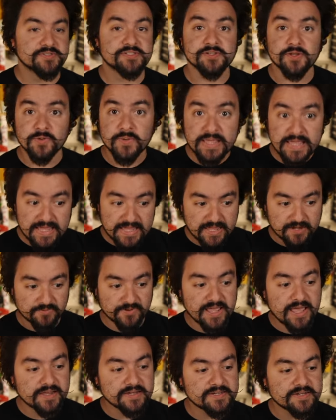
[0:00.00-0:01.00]
So in
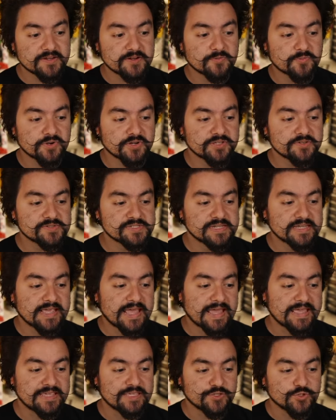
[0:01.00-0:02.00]
React here, we're using
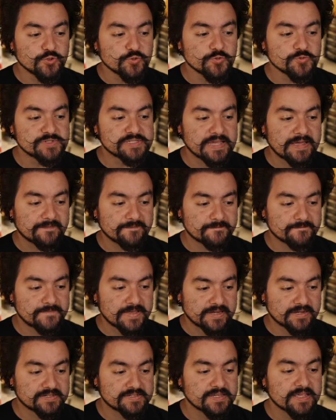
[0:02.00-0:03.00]
a use
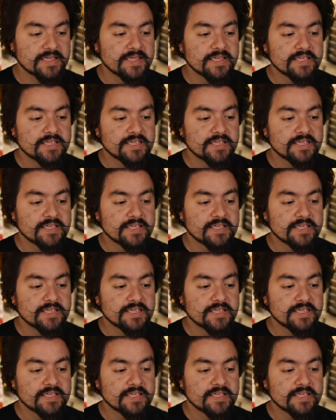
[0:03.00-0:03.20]
effect.